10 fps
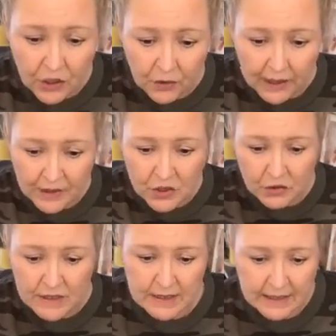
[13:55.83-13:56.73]
you're
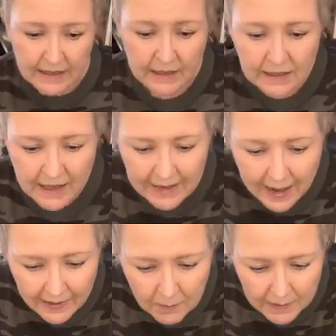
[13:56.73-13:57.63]
interested. Can
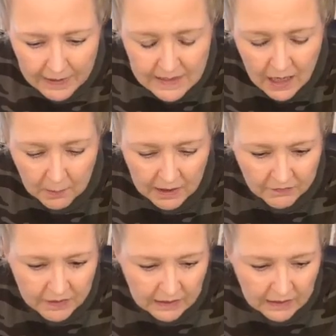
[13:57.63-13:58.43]
anybody tell me if